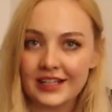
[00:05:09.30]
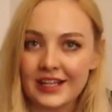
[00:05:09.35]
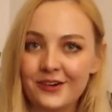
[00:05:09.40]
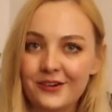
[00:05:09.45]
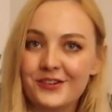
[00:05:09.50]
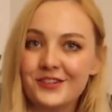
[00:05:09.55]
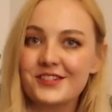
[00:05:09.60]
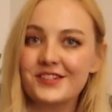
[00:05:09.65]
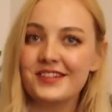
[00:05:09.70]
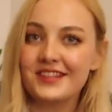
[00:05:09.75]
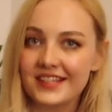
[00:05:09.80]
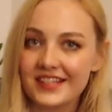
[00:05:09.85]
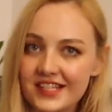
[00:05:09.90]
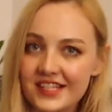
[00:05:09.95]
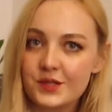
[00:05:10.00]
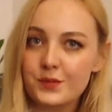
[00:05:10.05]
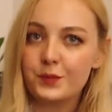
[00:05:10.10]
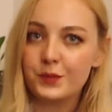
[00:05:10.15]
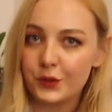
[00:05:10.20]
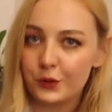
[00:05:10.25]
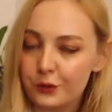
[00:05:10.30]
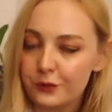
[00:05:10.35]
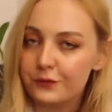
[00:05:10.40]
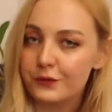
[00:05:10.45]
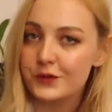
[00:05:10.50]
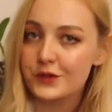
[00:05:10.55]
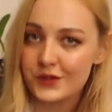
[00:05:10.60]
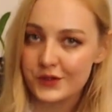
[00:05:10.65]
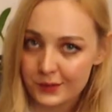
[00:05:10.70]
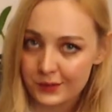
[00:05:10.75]
Now onto this
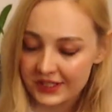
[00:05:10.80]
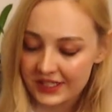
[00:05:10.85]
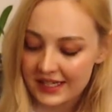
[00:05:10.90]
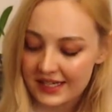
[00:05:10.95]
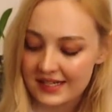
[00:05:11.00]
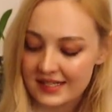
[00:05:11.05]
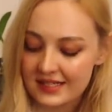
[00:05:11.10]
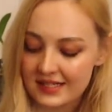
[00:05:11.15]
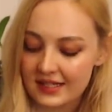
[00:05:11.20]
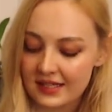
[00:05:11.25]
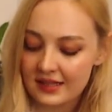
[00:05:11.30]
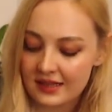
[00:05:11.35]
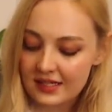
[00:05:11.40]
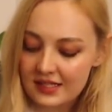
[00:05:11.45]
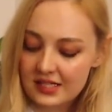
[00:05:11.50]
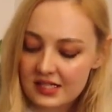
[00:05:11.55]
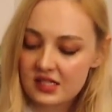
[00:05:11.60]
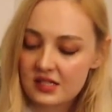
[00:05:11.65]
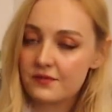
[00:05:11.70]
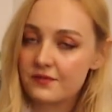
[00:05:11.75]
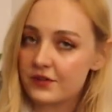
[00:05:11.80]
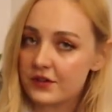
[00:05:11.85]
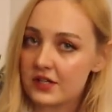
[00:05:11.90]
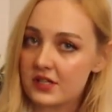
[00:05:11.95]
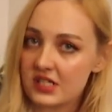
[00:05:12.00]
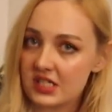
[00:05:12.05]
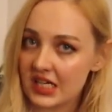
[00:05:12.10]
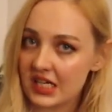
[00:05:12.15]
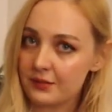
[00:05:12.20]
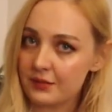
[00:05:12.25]
beautiful suitcase, and this is the
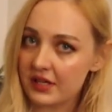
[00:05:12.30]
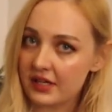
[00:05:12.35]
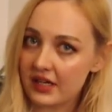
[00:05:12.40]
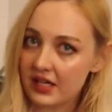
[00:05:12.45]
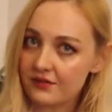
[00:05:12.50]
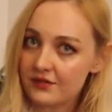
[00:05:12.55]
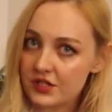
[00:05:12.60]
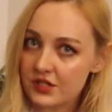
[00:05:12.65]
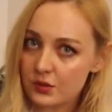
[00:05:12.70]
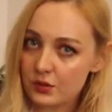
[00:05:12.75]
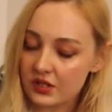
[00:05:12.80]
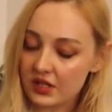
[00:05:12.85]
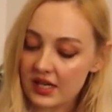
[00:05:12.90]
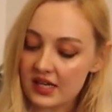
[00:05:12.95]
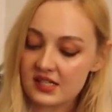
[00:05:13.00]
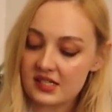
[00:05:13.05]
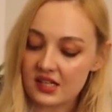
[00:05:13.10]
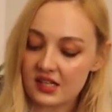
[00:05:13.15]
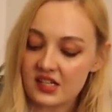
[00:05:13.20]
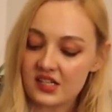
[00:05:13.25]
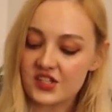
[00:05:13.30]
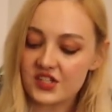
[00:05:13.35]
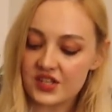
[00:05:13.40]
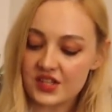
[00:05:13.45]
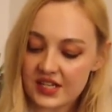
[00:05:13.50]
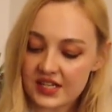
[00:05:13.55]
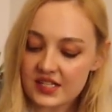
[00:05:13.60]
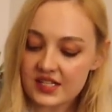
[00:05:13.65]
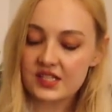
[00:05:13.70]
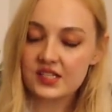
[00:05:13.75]
first time I have a suitcase that is
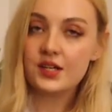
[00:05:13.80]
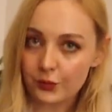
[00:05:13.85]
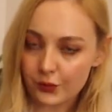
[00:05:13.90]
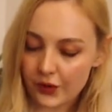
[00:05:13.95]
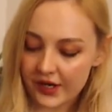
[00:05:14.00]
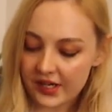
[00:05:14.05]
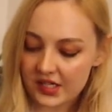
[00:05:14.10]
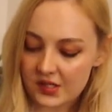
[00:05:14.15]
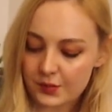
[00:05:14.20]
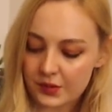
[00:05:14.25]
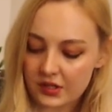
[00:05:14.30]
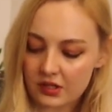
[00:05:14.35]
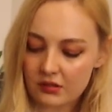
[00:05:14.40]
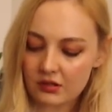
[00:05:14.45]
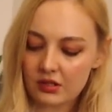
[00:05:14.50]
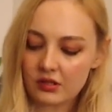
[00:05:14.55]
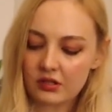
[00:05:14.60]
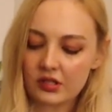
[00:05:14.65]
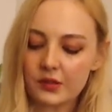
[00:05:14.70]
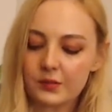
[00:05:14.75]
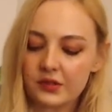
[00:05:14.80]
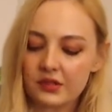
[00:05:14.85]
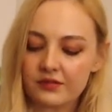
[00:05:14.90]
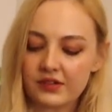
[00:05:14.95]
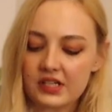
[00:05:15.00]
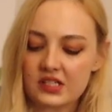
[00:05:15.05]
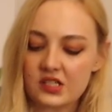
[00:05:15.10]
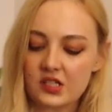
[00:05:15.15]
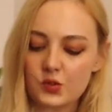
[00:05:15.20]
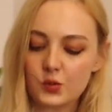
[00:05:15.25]
this bright, but there are a couple of
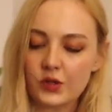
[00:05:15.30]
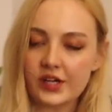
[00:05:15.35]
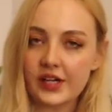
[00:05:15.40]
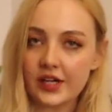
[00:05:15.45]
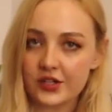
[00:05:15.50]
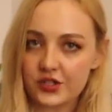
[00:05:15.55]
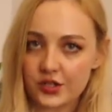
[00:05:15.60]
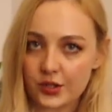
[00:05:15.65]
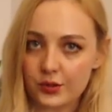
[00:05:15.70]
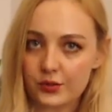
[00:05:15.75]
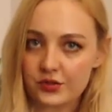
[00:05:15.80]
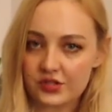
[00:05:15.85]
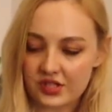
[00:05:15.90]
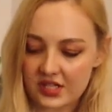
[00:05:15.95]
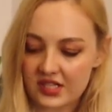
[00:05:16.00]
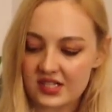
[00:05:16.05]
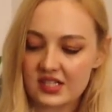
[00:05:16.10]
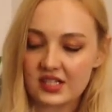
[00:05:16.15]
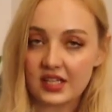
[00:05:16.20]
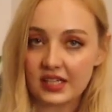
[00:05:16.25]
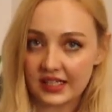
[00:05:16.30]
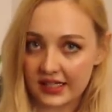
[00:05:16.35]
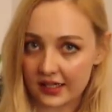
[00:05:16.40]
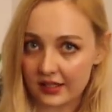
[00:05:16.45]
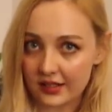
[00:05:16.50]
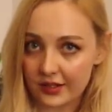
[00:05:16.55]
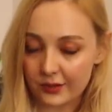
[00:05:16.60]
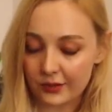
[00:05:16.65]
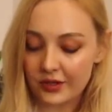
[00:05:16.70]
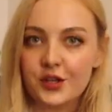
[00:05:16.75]
reasons why I chose this
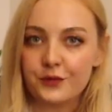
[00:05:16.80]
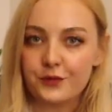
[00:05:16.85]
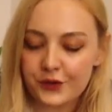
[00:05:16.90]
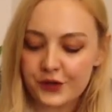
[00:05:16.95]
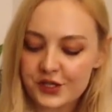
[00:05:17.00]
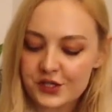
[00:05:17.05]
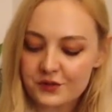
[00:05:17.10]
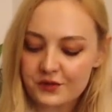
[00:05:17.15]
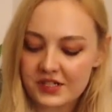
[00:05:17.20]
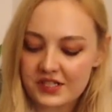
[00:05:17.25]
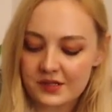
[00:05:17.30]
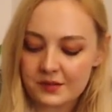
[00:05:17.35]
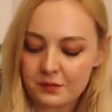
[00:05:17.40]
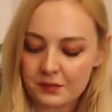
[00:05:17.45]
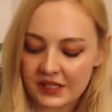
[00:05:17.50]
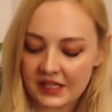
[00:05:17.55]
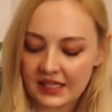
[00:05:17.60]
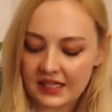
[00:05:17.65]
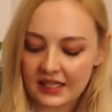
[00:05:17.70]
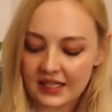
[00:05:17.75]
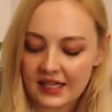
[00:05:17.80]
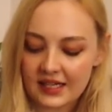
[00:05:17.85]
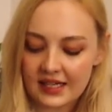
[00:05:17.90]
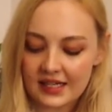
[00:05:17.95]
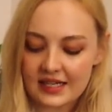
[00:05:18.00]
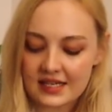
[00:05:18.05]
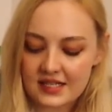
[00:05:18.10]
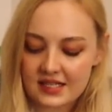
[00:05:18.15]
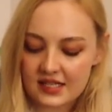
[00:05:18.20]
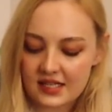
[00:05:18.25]
yellow. The first reason being
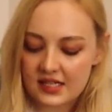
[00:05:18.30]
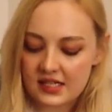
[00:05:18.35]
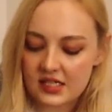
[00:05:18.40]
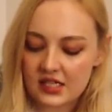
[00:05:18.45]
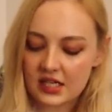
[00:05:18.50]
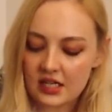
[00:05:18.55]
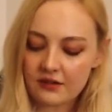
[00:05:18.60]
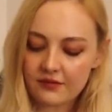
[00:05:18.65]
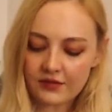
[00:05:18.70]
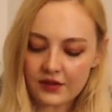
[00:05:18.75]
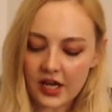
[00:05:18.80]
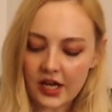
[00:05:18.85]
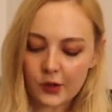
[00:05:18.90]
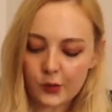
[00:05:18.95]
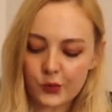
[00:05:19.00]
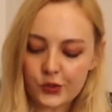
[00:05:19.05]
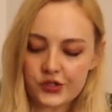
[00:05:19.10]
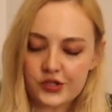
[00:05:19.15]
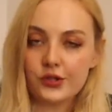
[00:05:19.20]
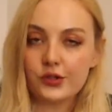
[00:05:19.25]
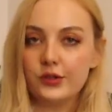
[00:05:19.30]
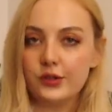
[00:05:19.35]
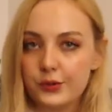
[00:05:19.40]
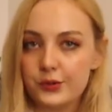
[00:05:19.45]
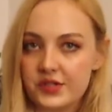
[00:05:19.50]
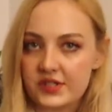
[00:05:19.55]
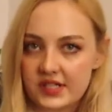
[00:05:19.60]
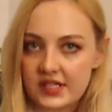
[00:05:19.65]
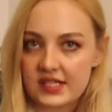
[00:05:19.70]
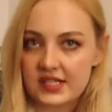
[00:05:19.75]
is that if I were to
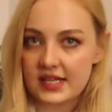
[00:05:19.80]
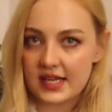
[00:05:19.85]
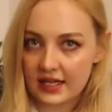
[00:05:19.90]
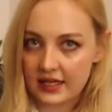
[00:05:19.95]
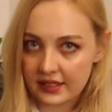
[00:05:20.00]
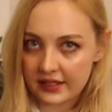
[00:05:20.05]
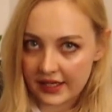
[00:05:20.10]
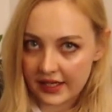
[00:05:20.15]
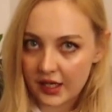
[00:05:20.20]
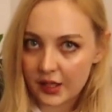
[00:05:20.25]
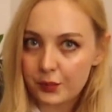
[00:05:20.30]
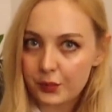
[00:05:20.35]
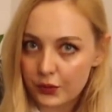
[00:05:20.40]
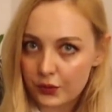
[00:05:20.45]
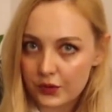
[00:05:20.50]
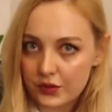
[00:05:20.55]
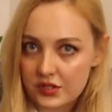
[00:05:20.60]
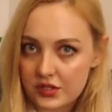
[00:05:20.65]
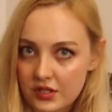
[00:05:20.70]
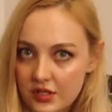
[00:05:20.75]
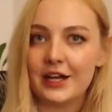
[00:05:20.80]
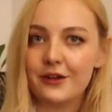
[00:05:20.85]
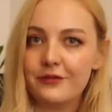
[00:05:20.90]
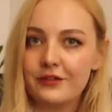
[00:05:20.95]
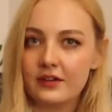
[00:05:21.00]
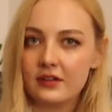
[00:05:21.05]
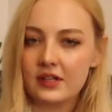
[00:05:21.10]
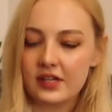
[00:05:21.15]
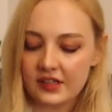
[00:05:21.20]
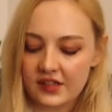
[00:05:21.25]
lose this at an airport, I
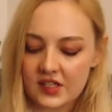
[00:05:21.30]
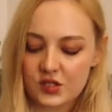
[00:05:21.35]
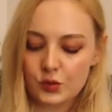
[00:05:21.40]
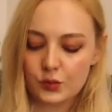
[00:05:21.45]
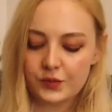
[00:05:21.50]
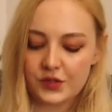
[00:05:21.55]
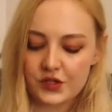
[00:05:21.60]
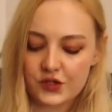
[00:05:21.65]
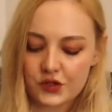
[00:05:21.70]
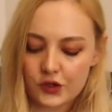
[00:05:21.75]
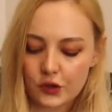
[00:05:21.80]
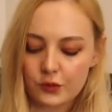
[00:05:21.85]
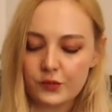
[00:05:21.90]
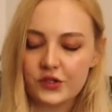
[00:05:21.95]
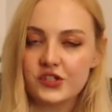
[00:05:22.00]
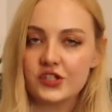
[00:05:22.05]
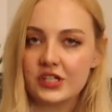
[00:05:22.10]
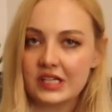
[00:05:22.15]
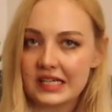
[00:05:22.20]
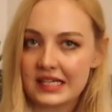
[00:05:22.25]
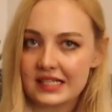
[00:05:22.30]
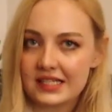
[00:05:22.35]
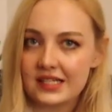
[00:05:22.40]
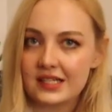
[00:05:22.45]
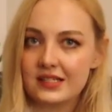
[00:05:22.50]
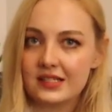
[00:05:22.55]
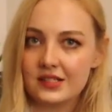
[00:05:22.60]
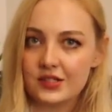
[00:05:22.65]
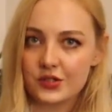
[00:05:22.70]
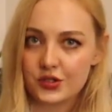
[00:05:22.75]
feel like this would be so much
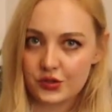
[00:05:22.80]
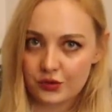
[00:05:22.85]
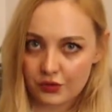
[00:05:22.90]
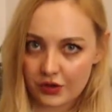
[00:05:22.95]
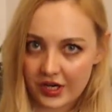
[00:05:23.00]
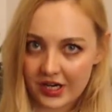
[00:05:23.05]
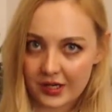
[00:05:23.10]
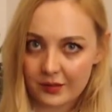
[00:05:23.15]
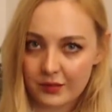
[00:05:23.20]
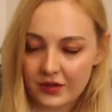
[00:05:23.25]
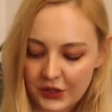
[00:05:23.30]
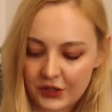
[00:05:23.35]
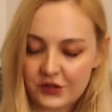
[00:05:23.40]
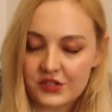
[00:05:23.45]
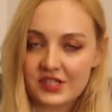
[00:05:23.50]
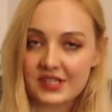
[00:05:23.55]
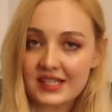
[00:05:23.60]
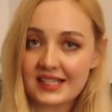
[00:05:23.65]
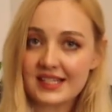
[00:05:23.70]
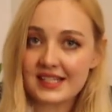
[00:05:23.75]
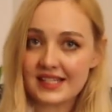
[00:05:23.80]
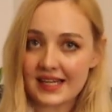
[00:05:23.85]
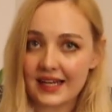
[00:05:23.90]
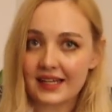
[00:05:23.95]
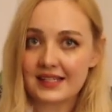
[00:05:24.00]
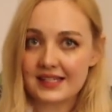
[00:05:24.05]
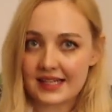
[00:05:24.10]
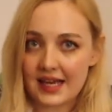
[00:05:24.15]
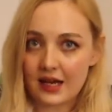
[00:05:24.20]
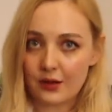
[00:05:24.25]
easier to describe because this
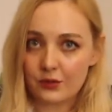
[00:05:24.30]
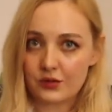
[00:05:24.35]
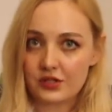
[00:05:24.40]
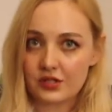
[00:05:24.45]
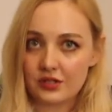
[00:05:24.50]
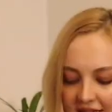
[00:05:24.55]
stands out.